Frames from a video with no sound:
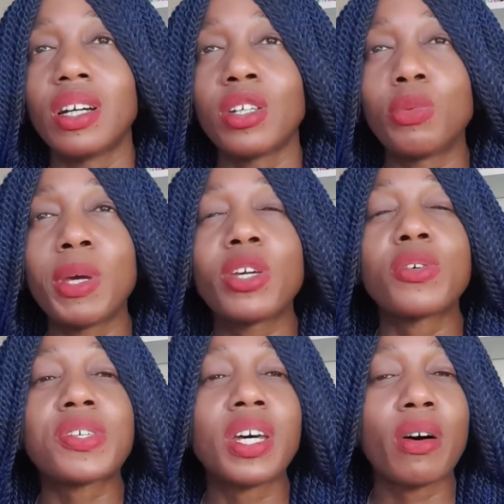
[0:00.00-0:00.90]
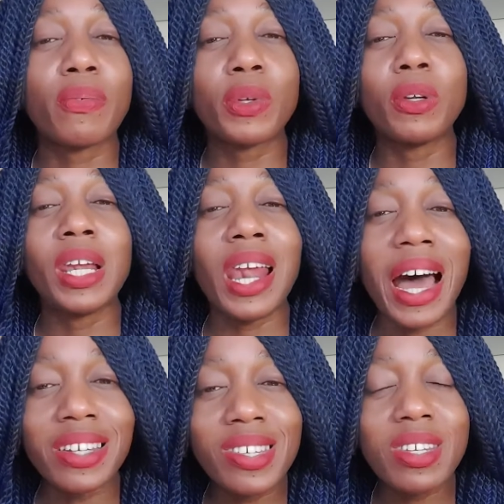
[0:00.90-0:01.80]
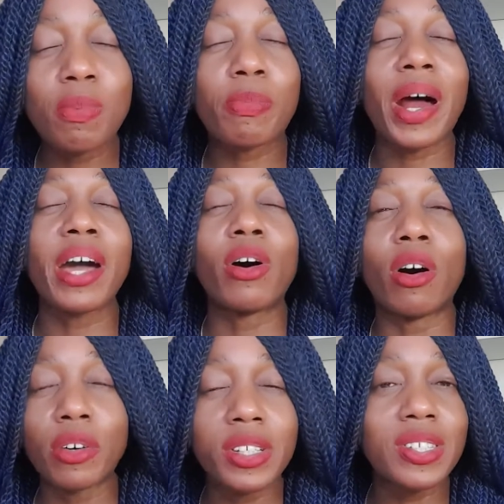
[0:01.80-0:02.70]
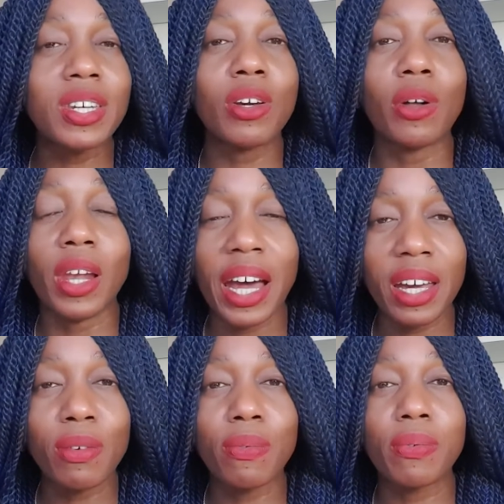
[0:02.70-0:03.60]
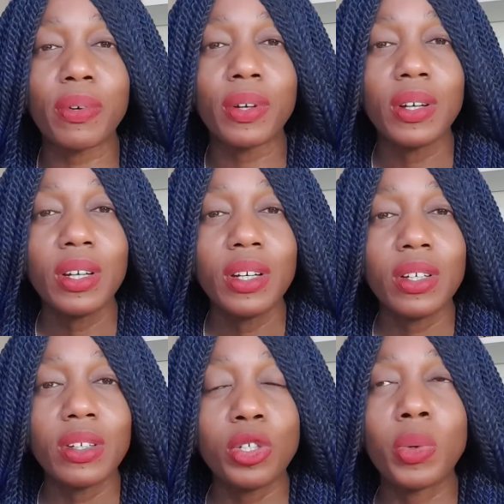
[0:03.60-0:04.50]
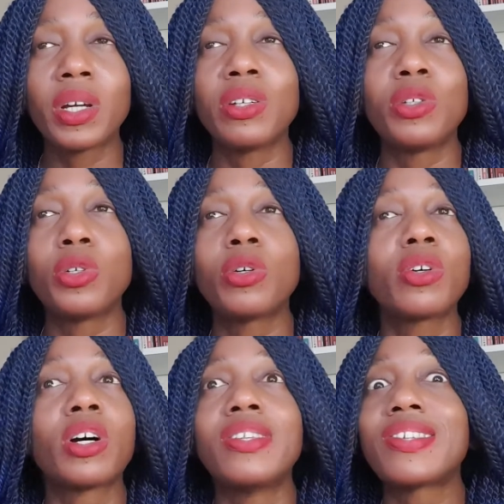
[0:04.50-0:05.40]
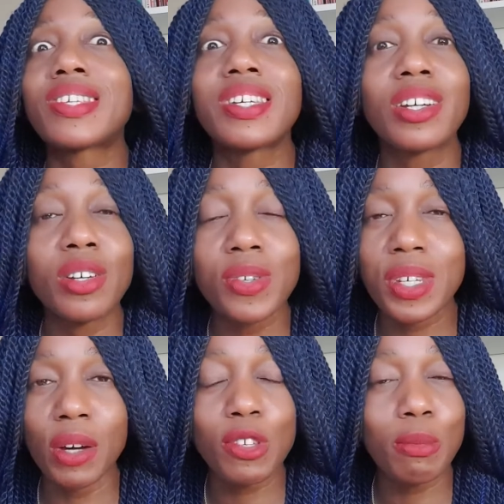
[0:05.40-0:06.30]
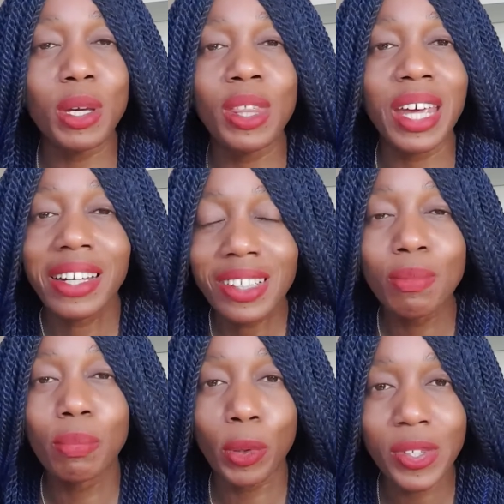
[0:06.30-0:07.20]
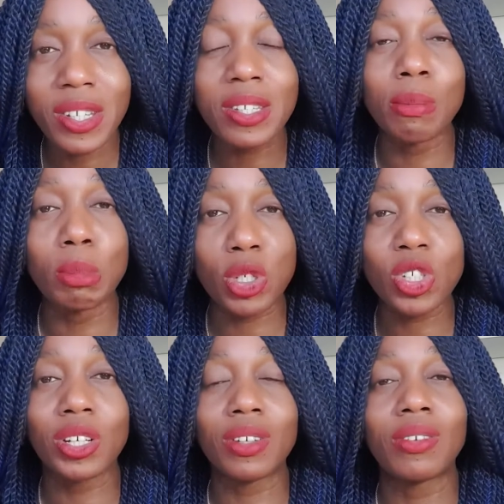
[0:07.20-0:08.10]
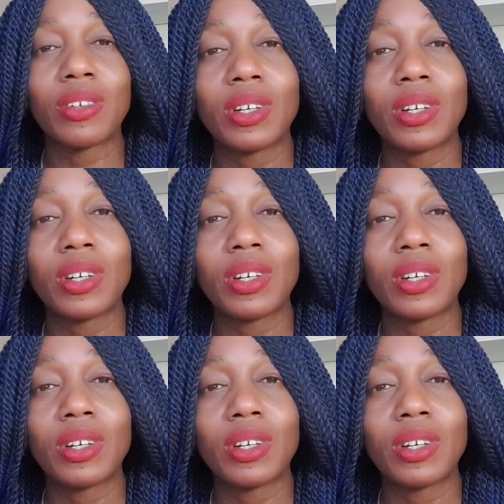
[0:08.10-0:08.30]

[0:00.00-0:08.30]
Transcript: You make yourself the last priority in your life. You, are, you don't consider yourself to be that important a mission.